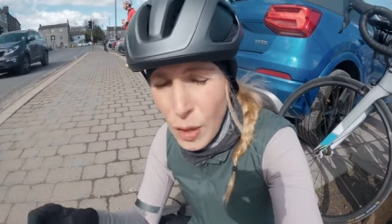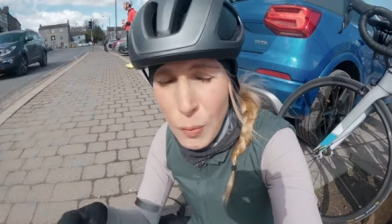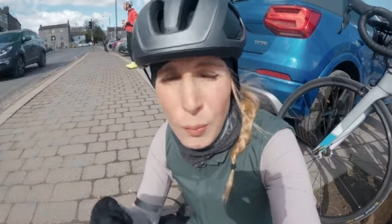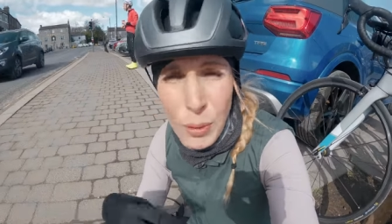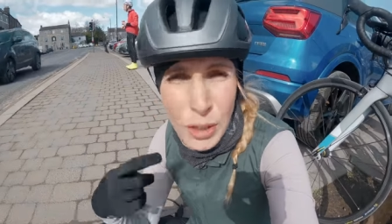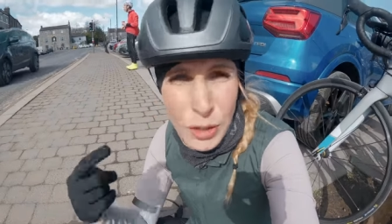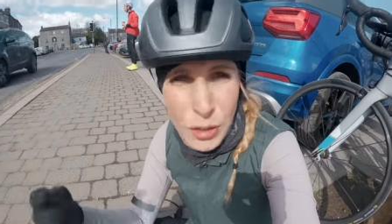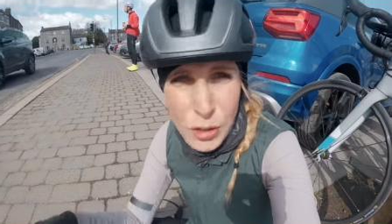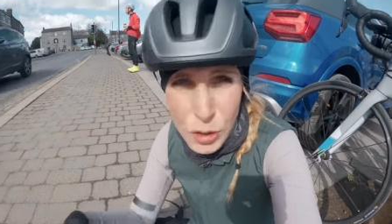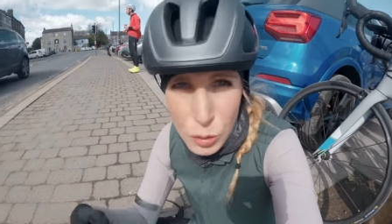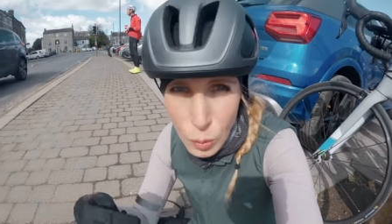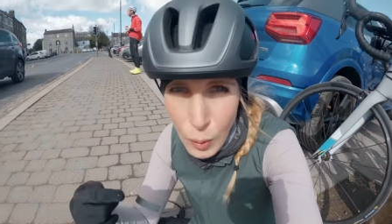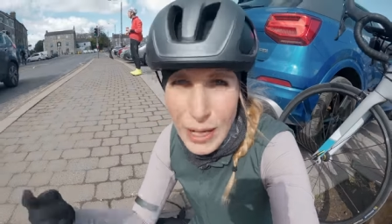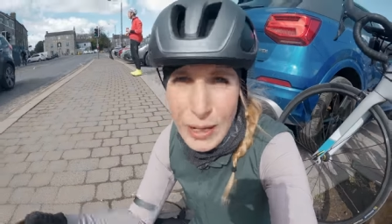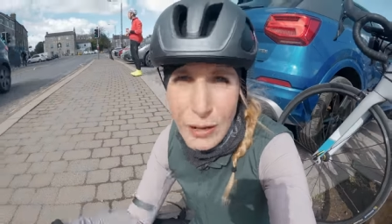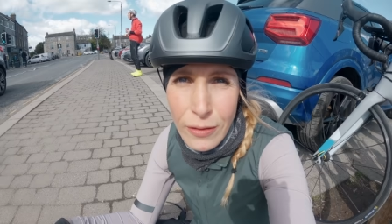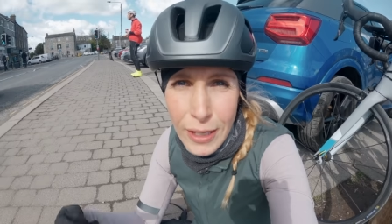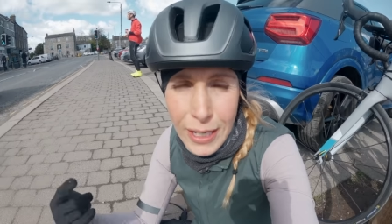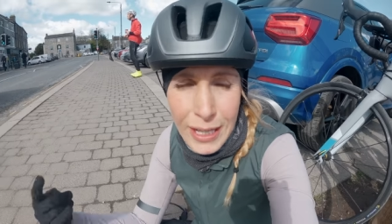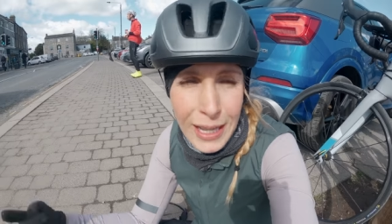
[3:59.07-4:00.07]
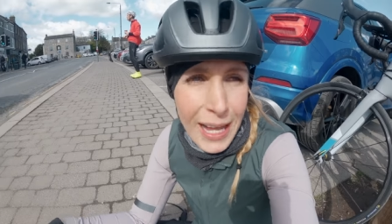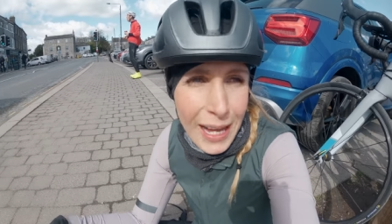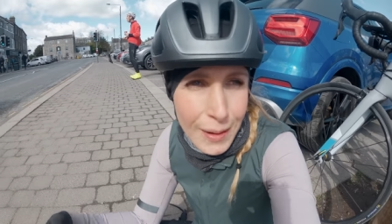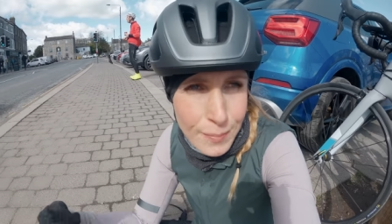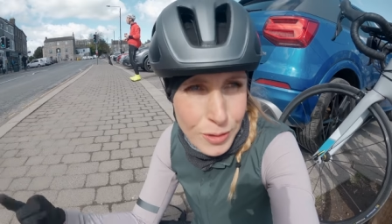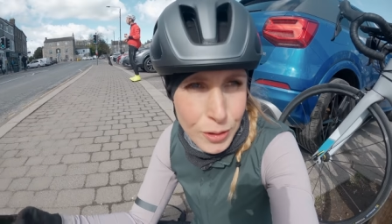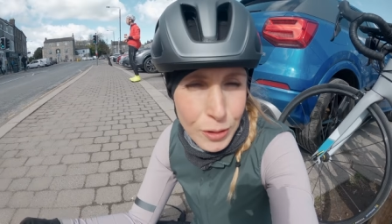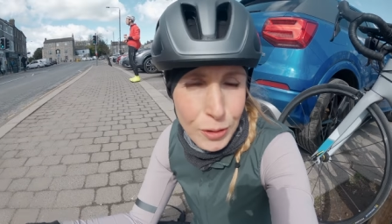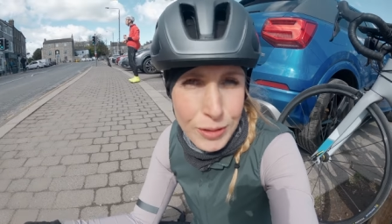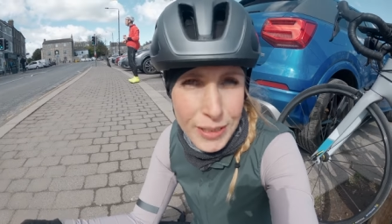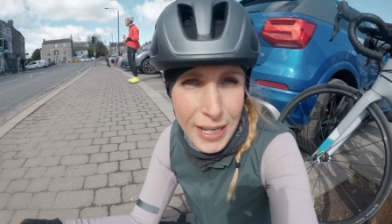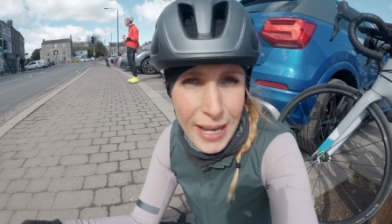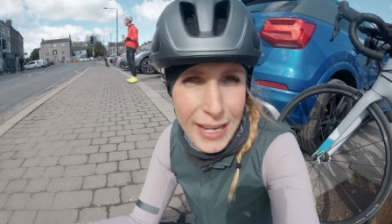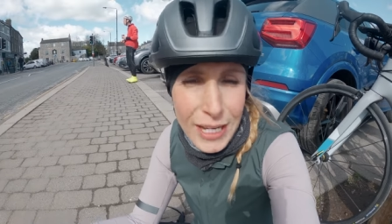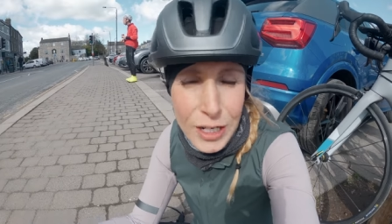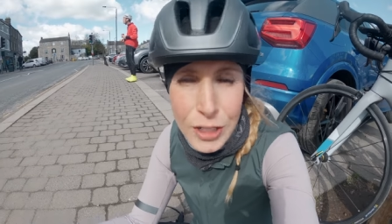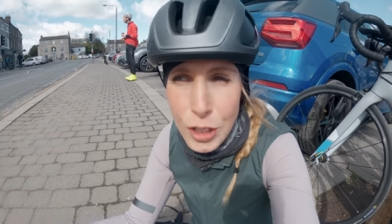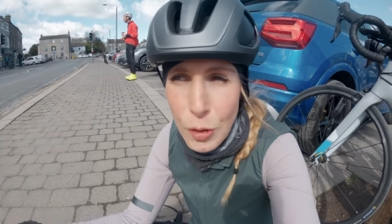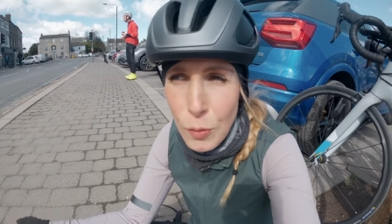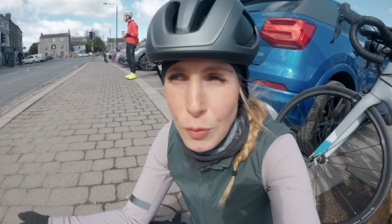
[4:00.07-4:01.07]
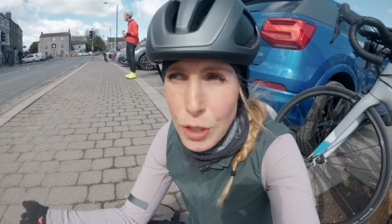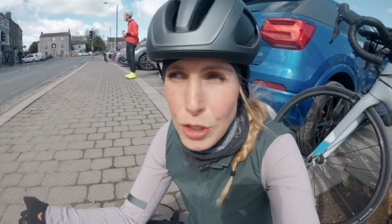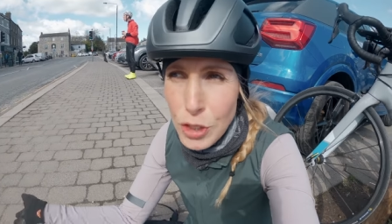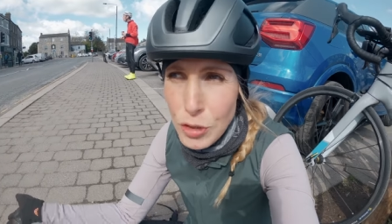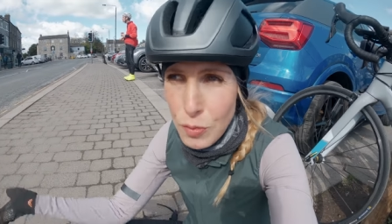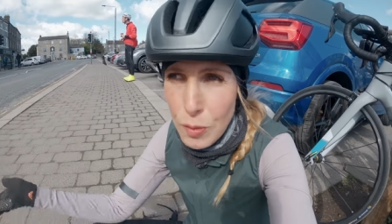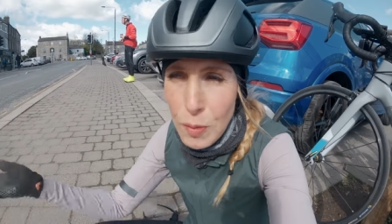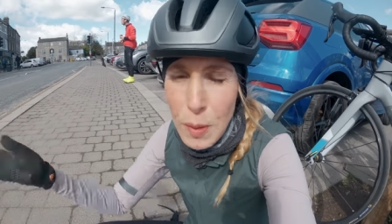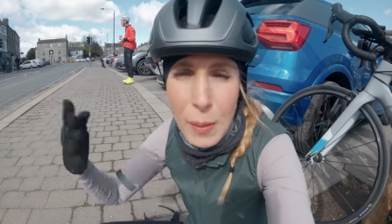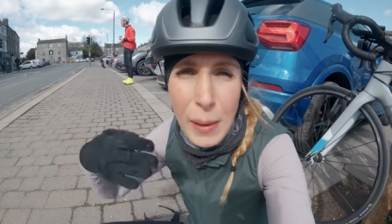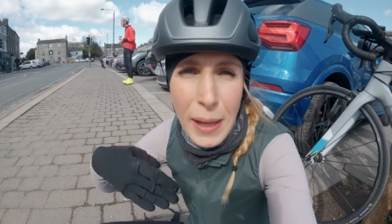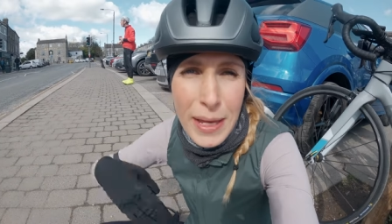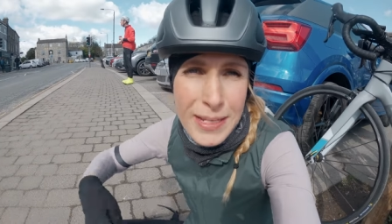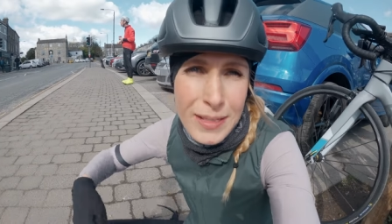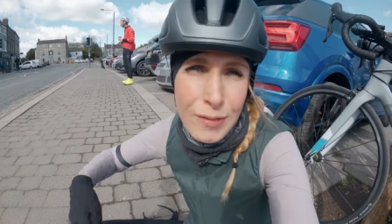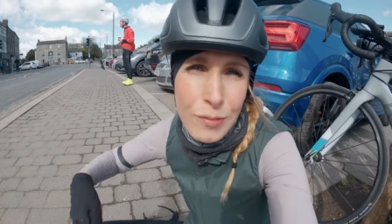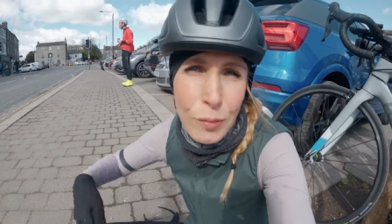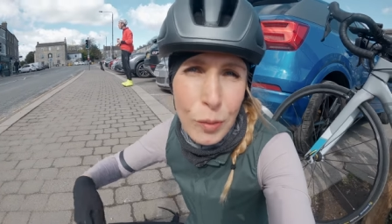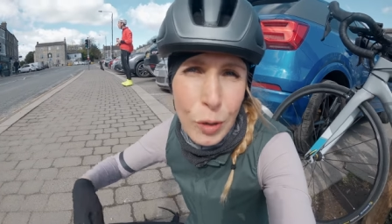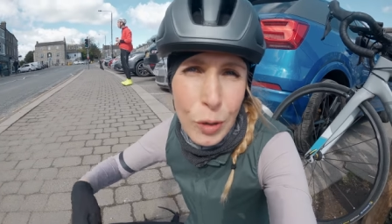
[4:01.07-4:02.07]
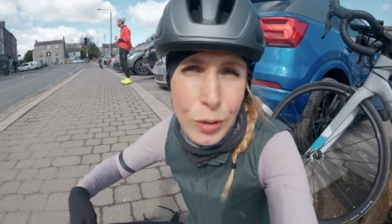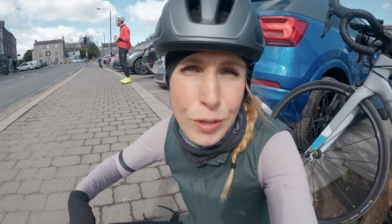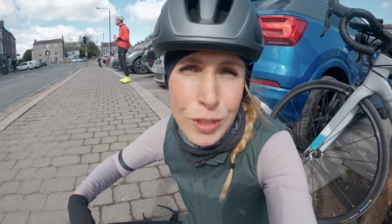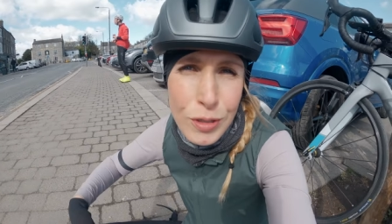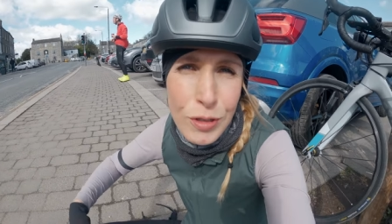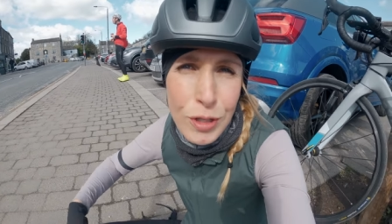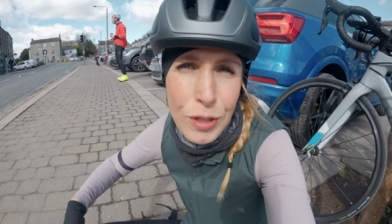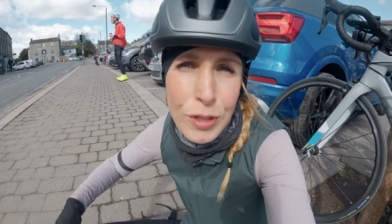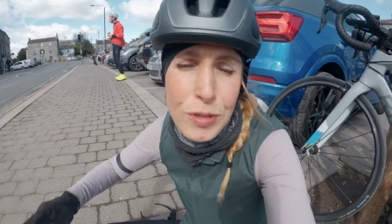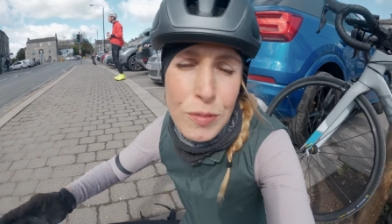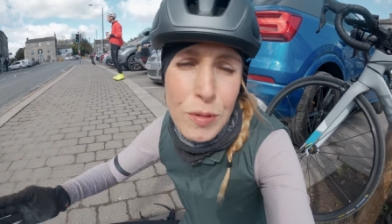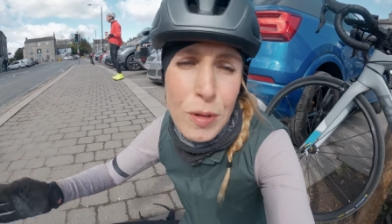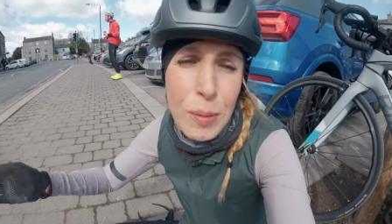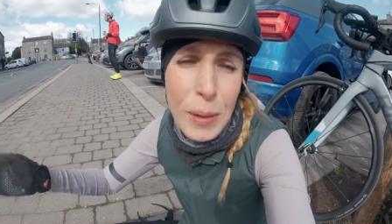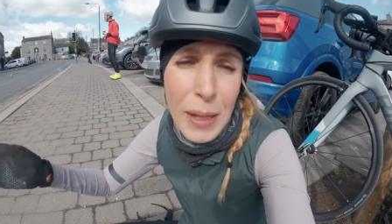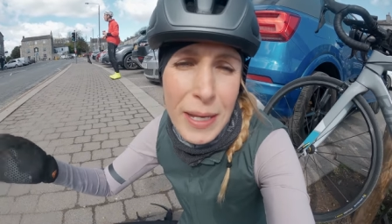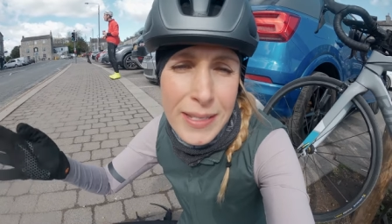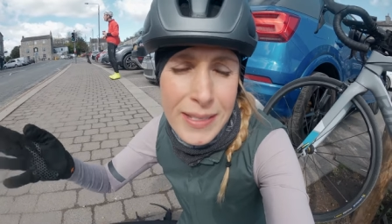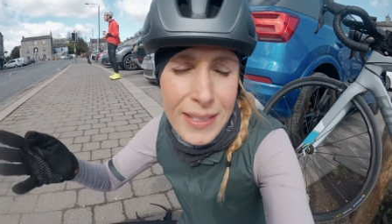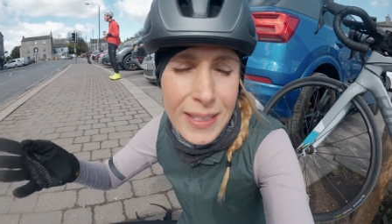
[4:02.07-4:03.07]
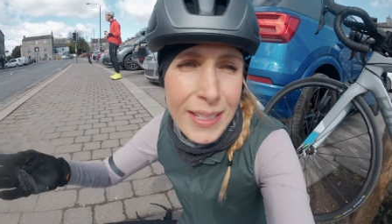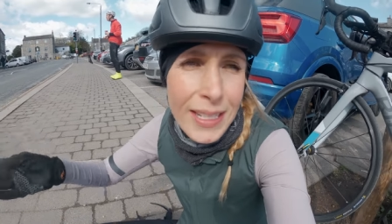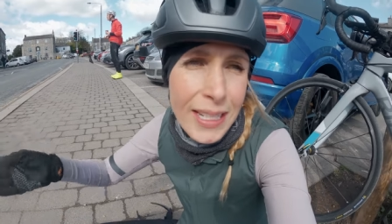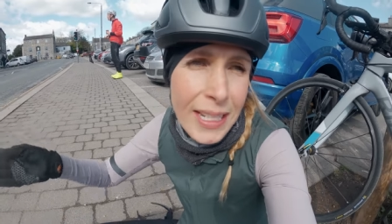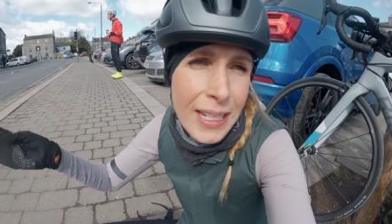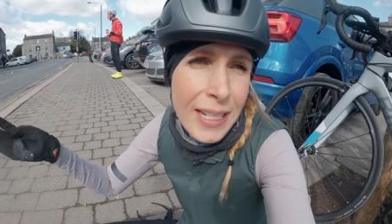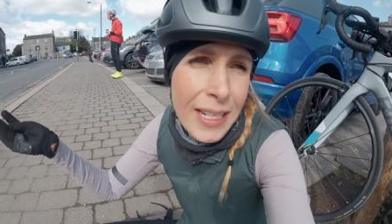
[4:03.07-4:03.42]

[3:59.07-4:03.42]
when you're sweating on the climbs all day, you just don't want to just be replacing water, you want to be replacing